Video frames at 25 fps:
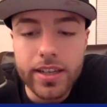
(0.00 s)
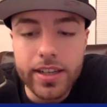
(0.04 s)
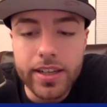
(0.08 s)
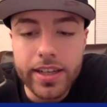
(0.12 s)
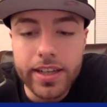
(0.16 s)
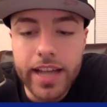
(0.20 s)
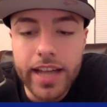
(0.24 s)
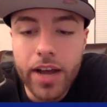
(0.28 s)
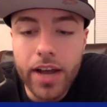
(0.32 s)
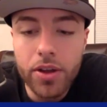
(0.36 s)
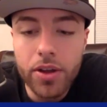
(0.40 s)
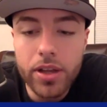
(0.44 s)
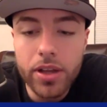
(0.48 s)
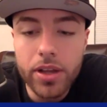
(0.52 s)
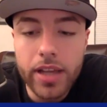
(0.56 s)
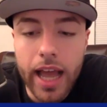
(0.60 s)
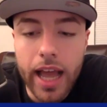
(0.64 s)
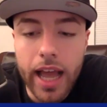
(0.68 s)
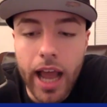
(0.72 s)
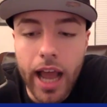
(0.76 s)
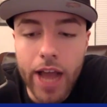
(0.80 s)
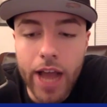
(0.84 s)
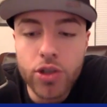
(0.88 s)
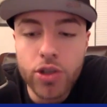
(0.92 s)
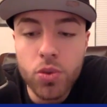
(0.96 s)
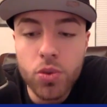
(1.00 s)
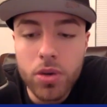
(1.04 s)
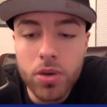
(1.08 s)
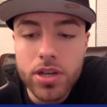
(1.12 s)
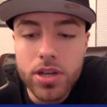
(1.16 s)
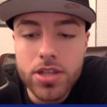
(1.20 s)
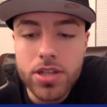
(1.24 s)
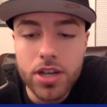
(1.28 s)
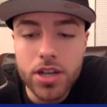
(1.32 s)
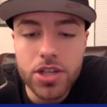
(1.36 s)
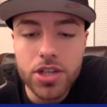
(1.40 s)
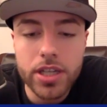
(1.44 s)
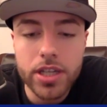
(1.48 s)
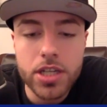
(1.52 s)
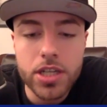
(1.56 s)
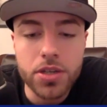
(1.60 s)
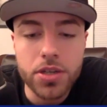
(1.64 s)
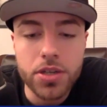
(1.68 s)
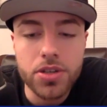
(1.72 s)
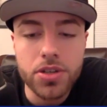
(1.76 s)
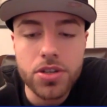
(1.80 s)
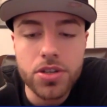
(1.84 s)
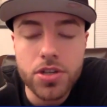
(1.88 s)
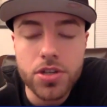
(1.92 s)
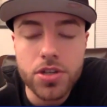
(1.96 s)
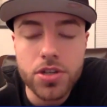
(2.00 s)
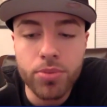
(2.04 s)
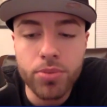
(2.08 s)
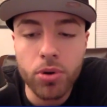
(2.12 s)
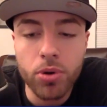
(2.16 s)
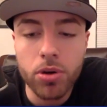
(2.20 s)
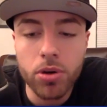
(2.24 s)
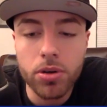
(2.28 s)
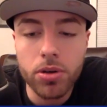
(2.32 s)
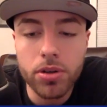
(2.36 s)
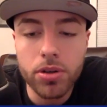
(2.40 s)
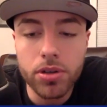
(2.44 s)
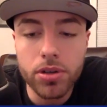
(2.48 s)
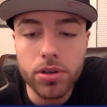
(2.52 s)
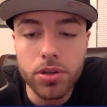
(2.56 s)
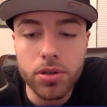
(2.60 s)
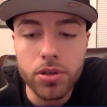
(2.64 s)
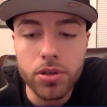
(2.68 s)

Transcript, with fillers: Now, I do want to touch on this because it's important.